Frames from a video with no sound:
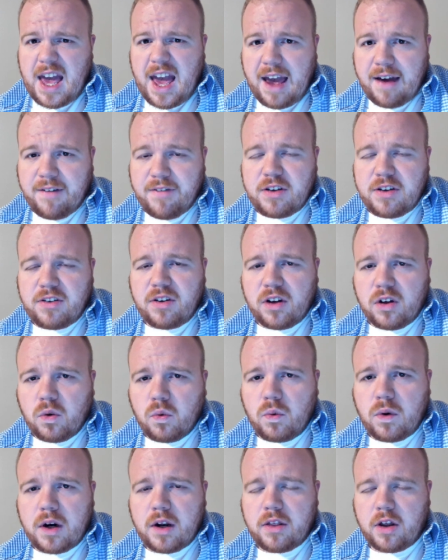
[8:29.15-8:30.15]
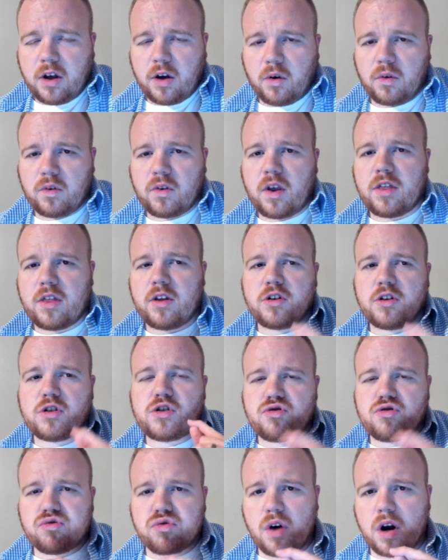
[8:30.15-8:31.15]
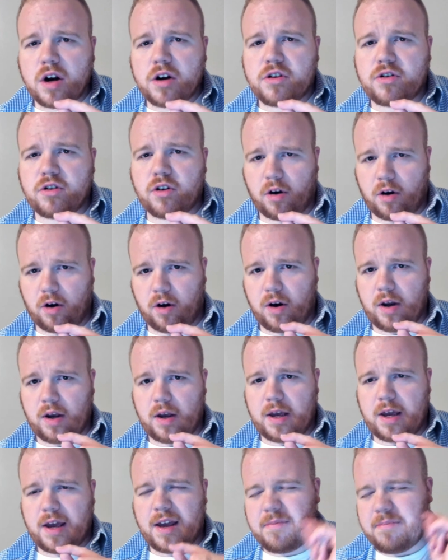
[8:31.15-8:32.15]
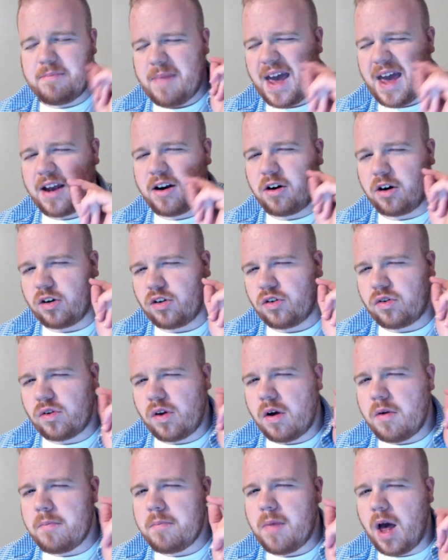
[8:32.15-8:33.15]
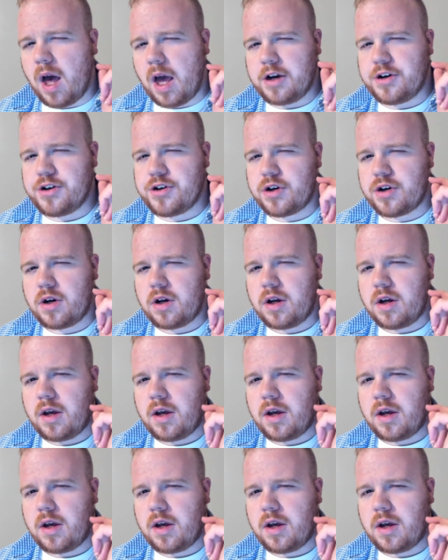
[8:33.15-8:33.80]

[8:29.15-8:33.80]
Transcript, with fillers: Every single one of those, their structure, it matters so much.